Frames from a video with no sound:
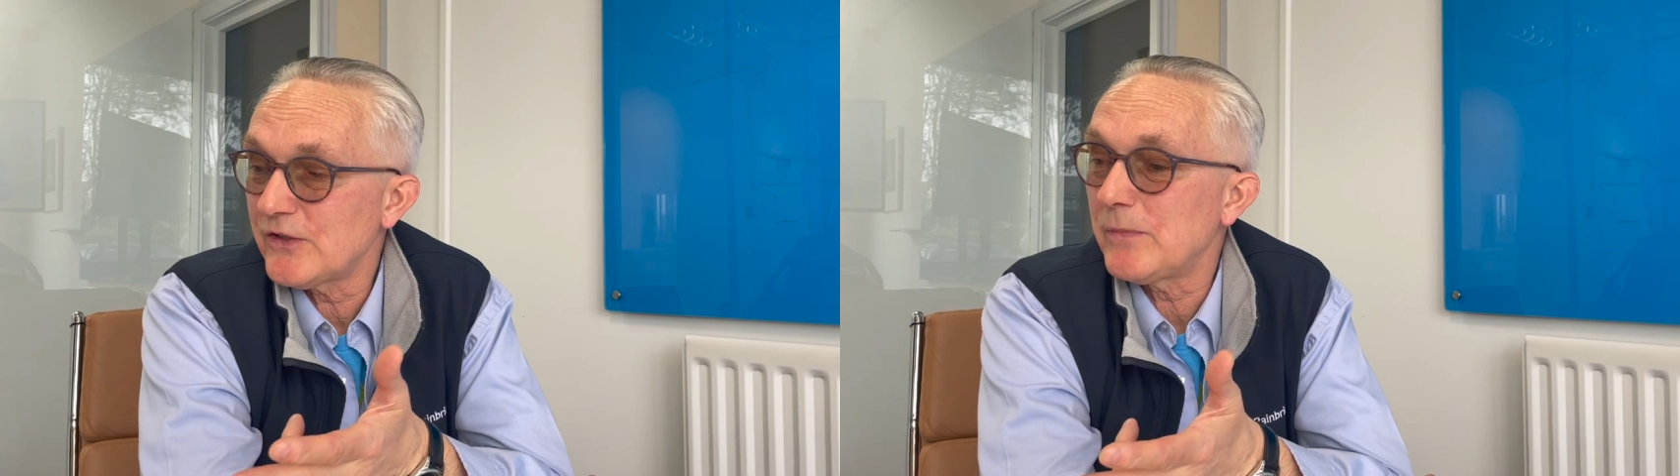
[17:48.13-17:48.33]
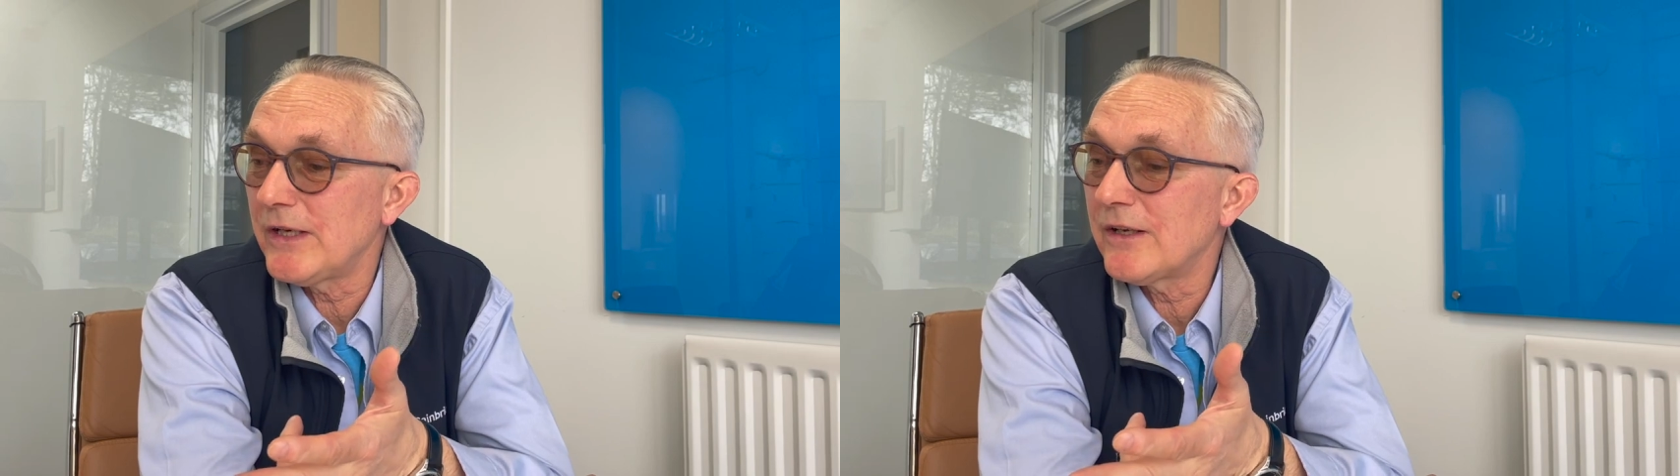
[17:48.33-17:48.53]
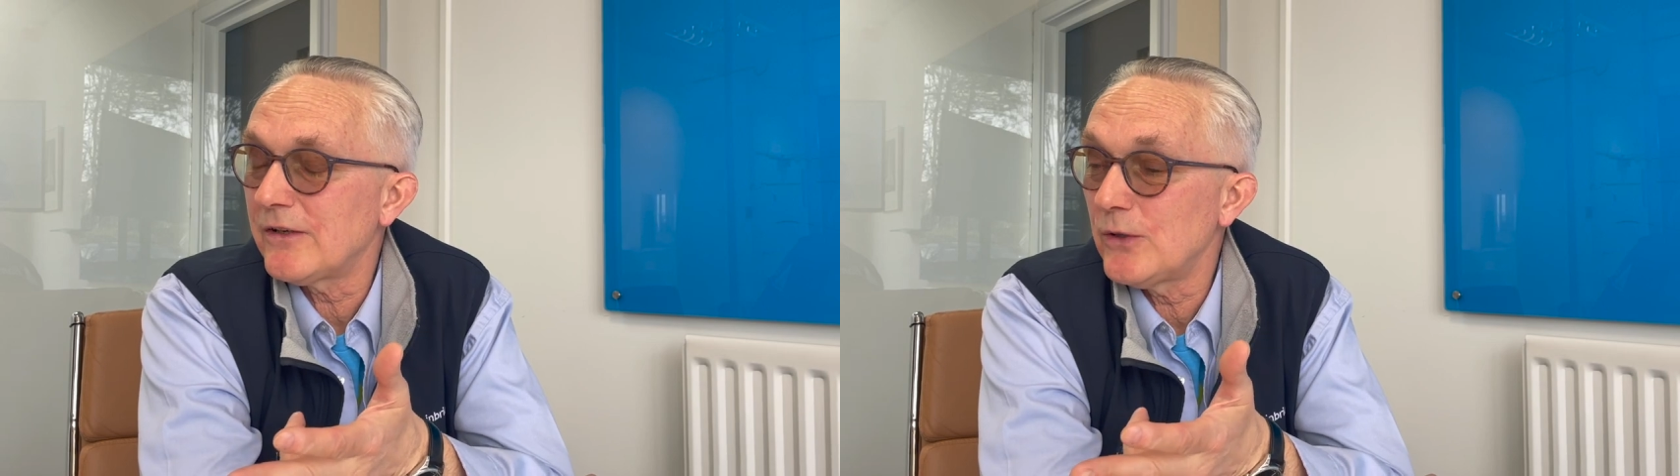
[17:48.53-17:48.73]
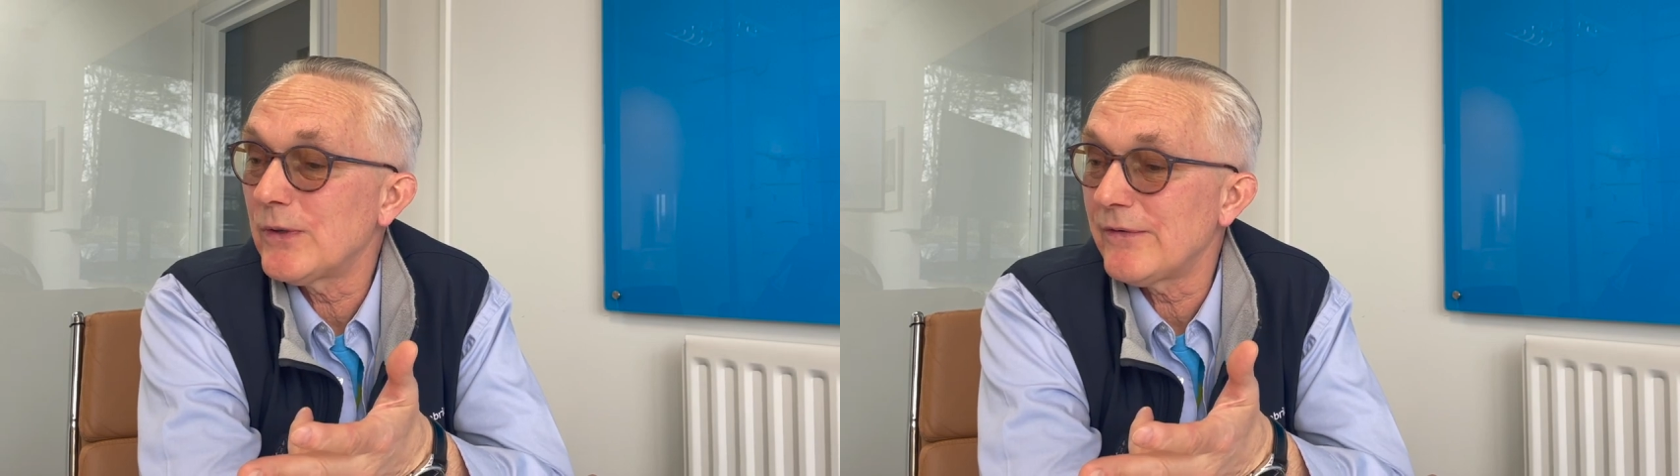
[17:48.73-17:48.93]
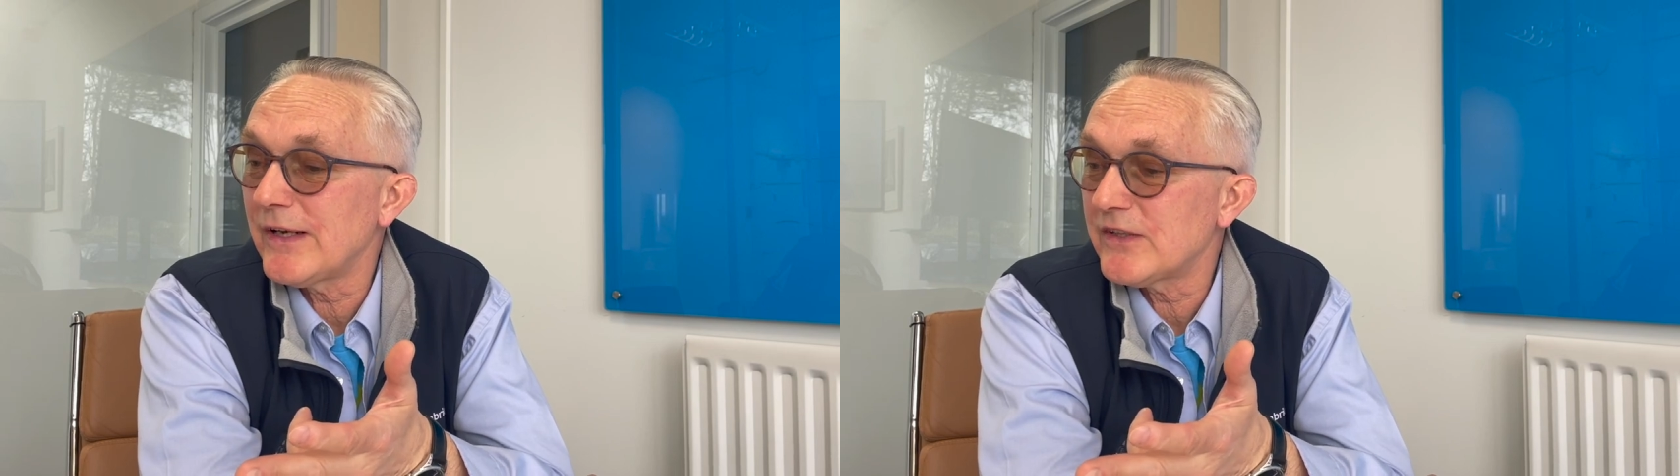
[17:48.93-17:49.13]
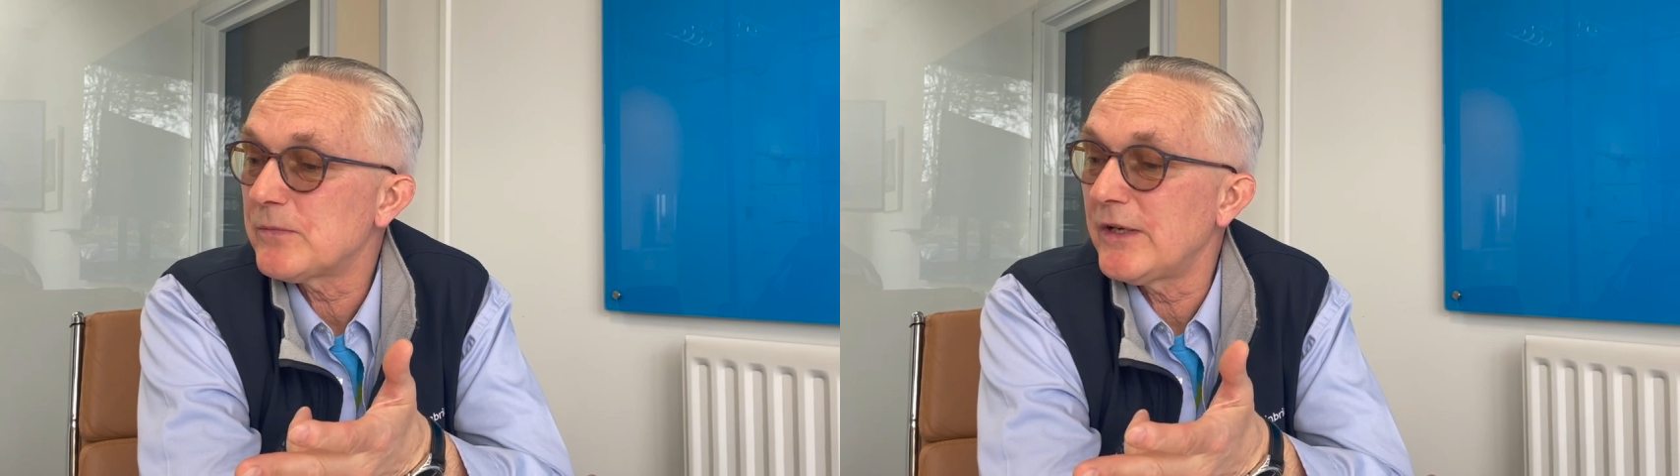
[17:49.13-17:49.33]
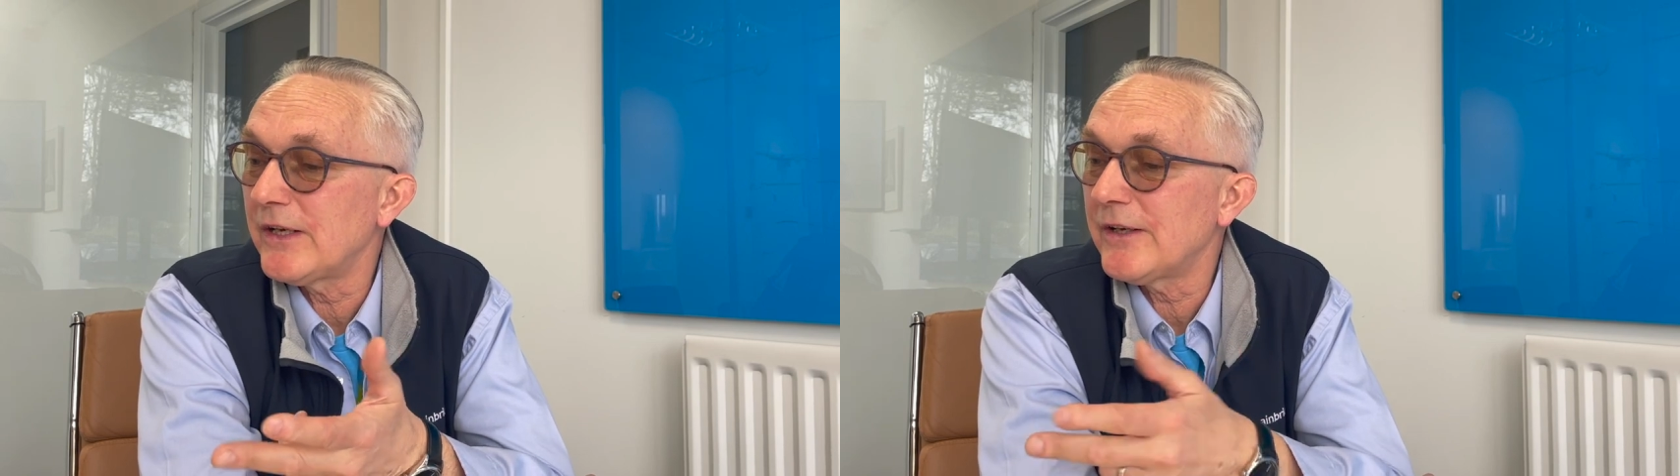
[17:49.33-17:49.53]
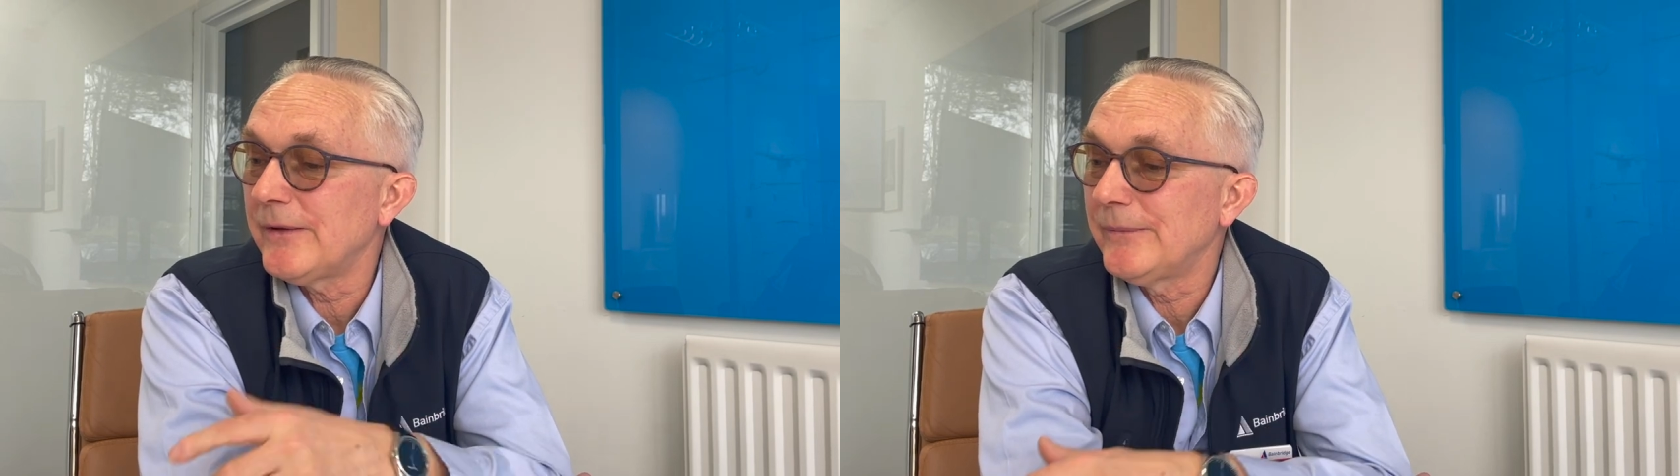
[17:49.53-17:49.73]
spinnaker. You would have had a
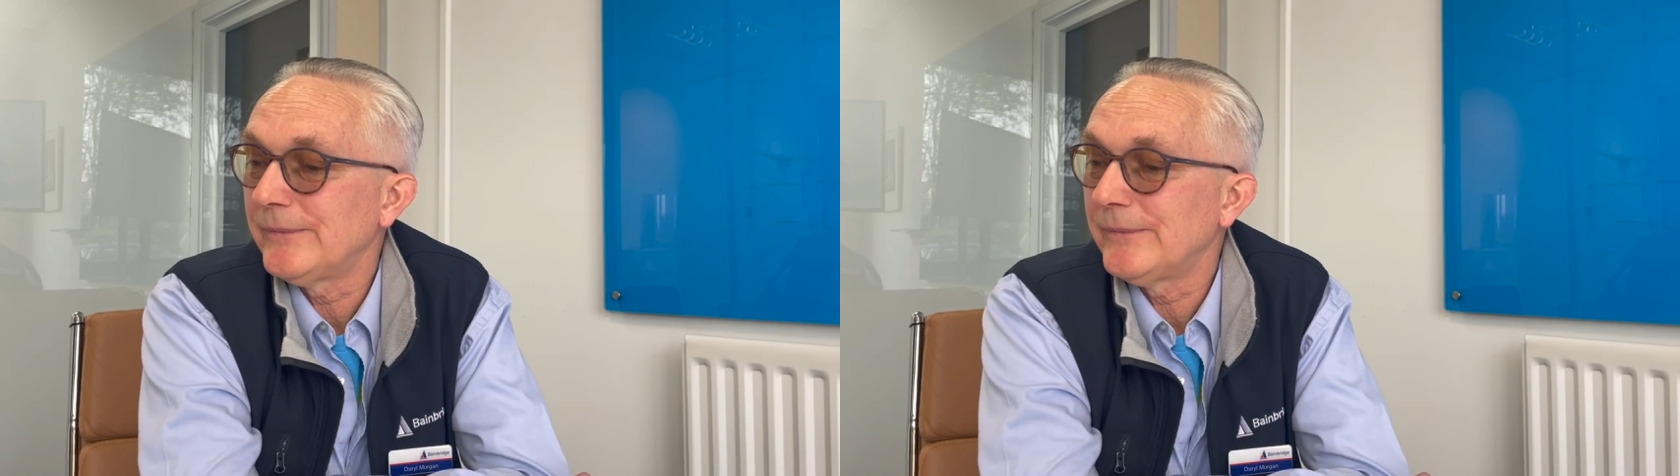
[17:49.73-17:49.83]
spinnaker.